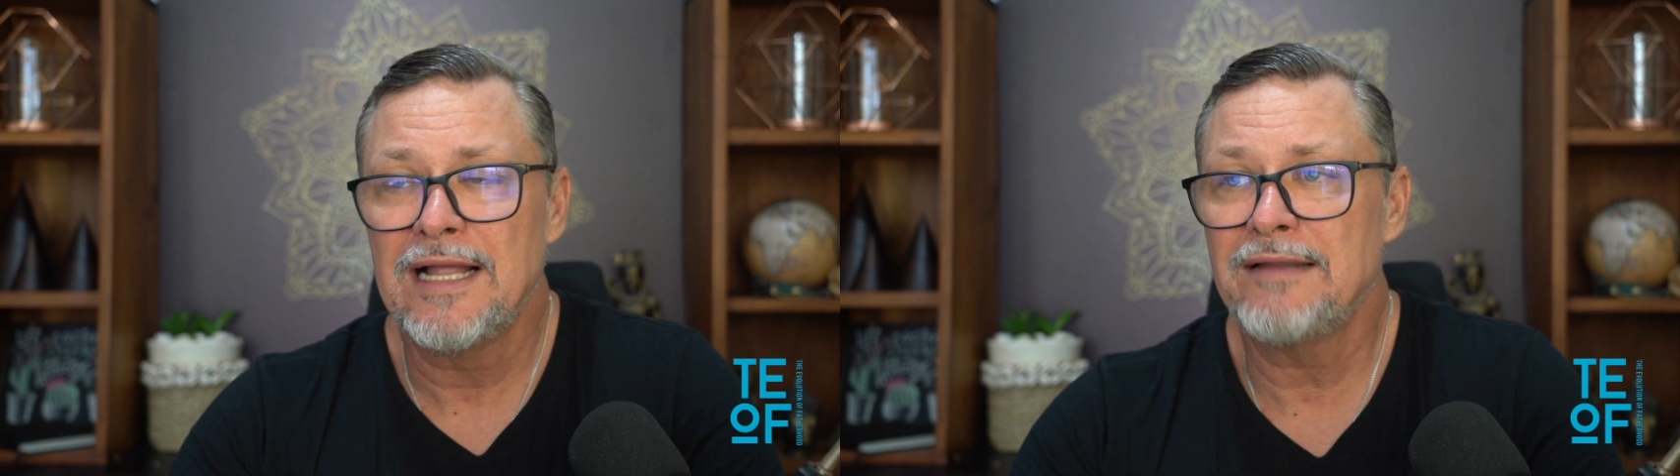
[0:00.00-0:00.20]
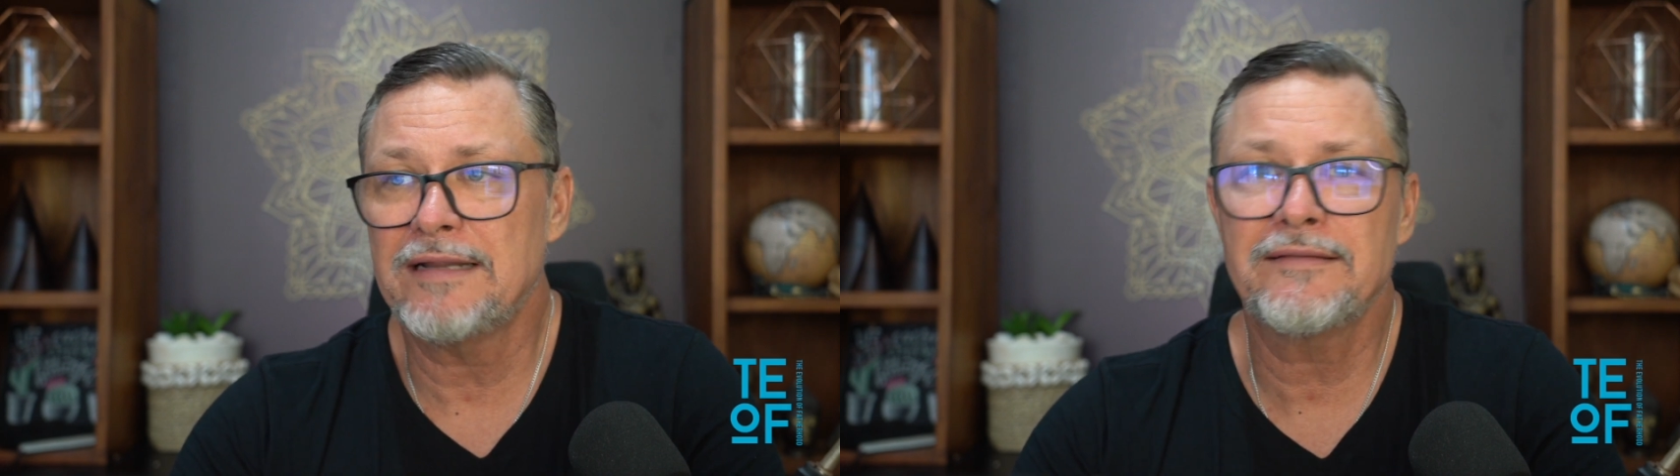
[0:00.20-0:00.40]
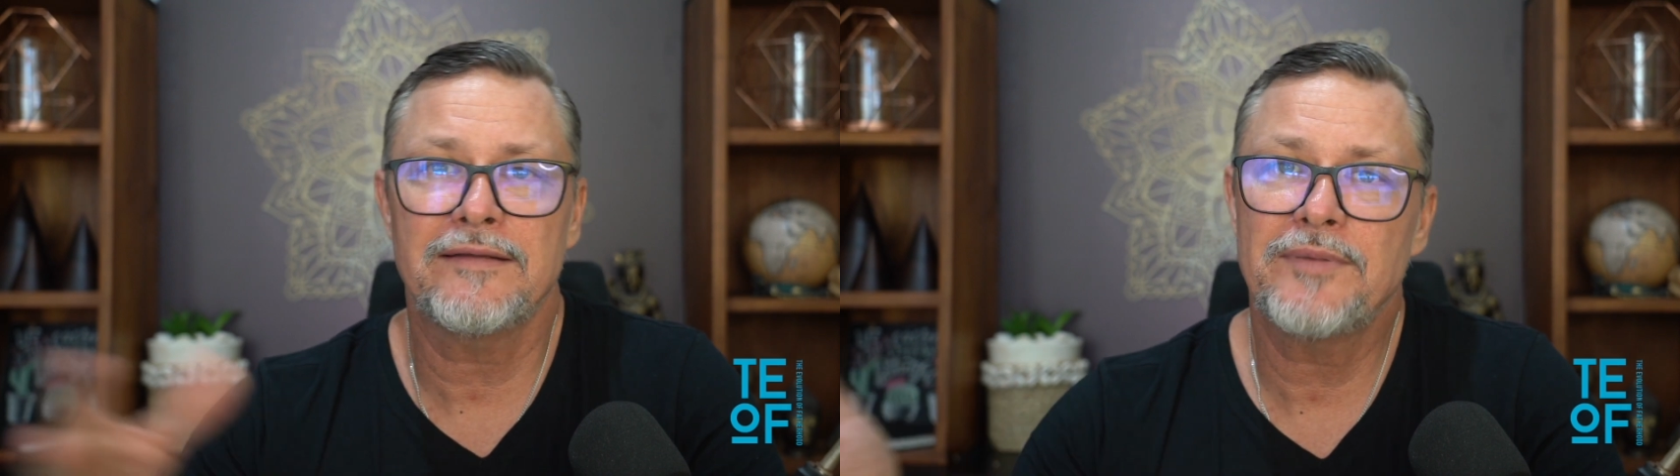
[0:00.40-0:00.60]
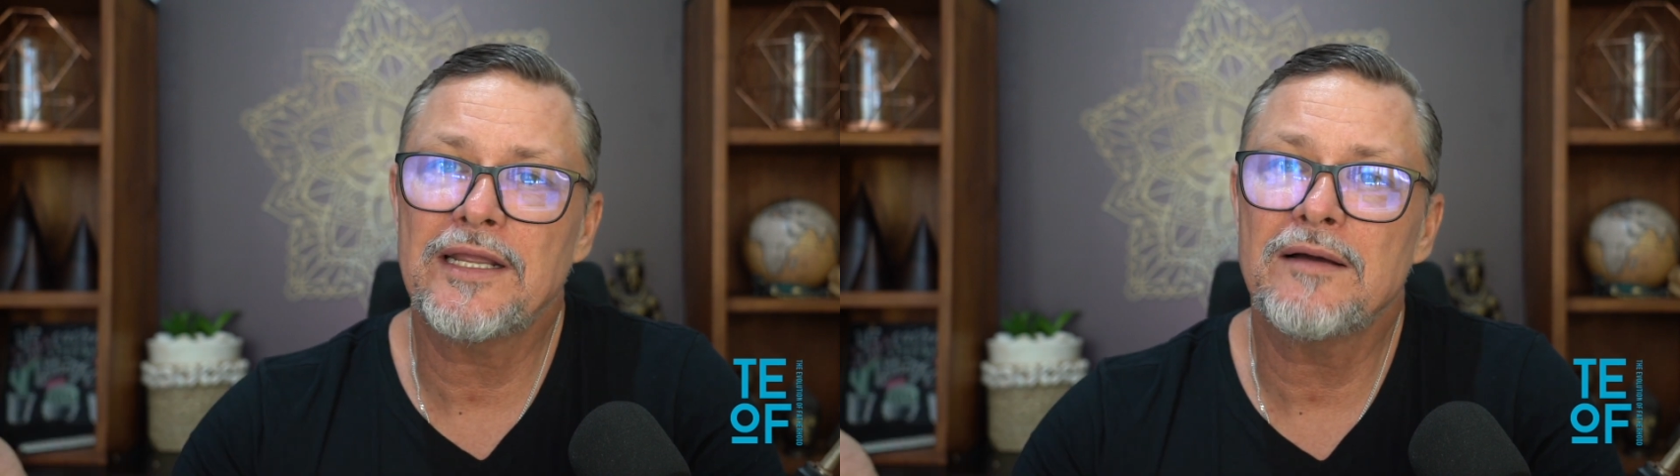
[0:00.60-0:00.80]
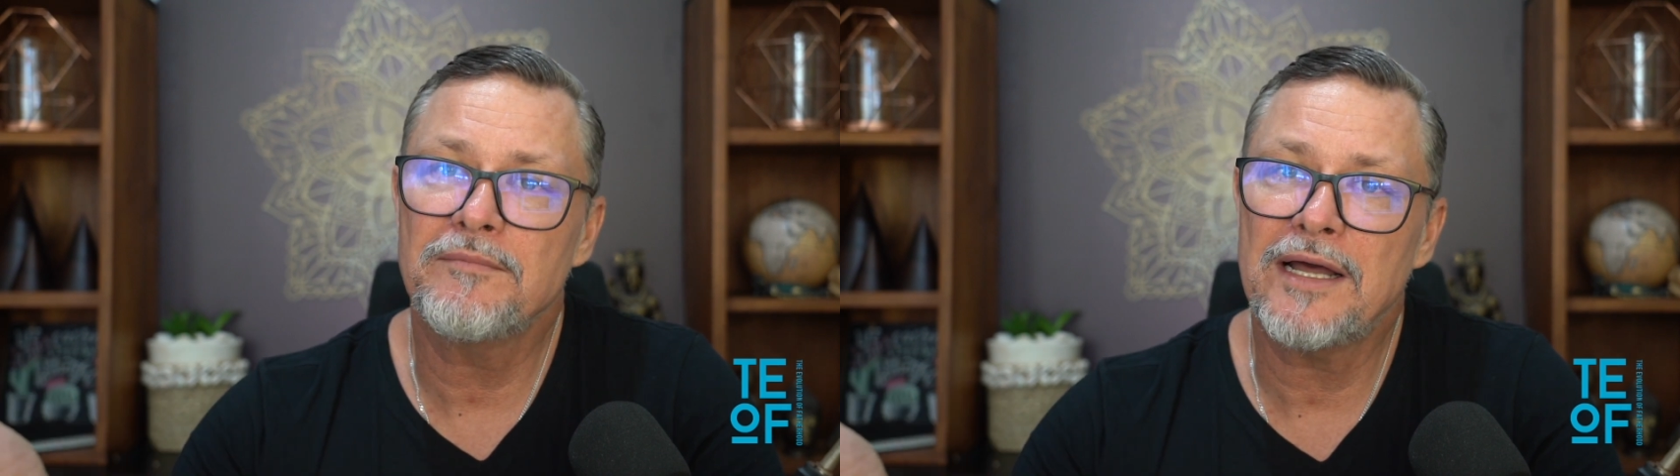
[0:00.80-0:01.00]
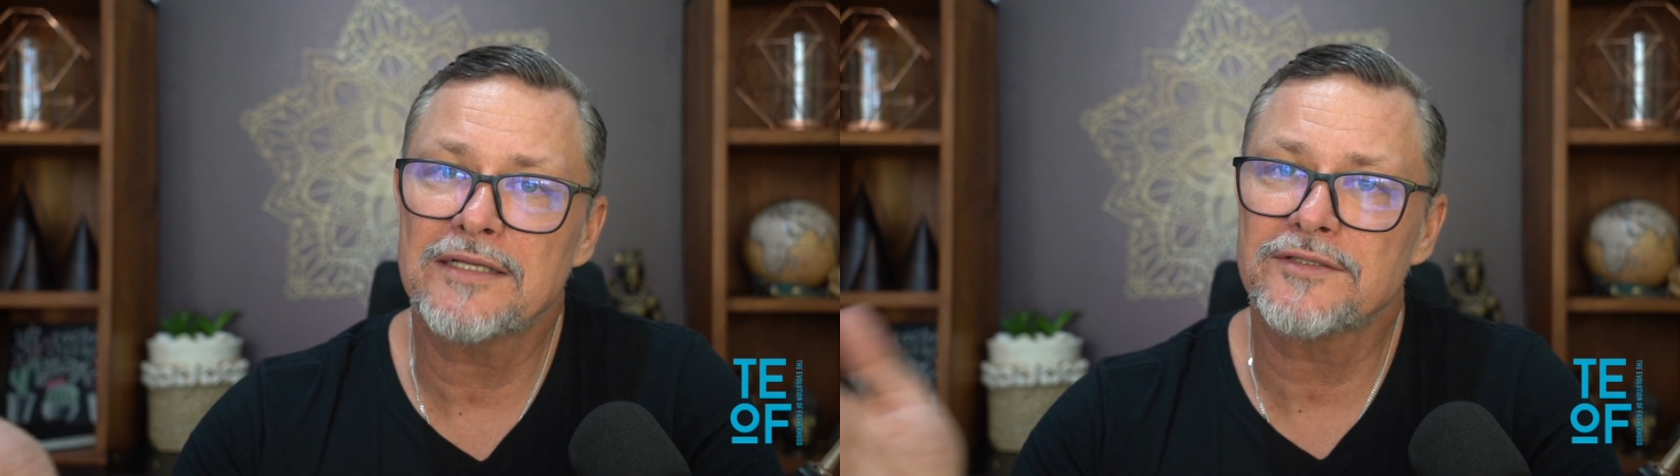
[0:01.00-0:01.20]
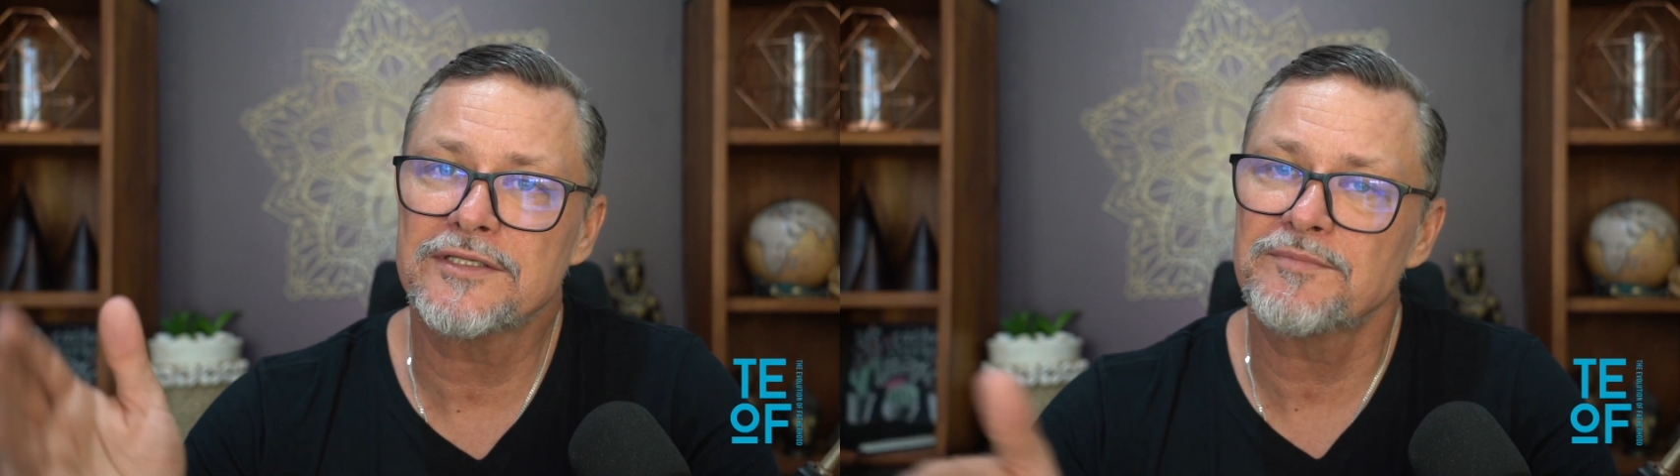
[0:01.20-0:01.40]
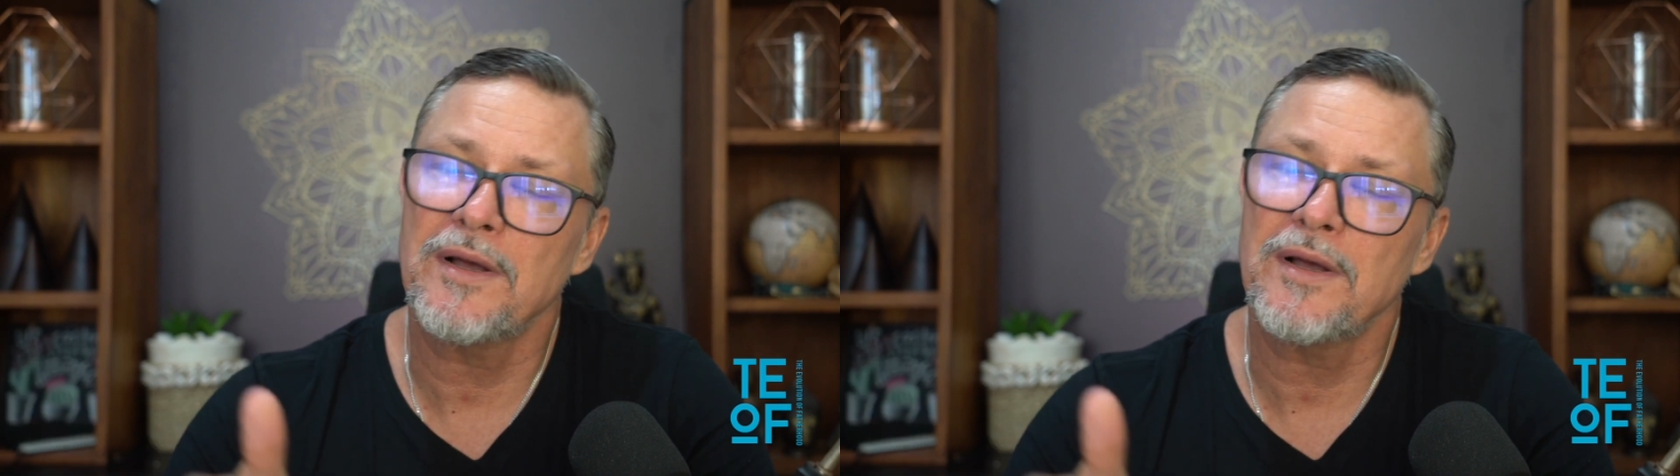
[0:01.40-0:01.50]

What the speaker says: And they come back. So there's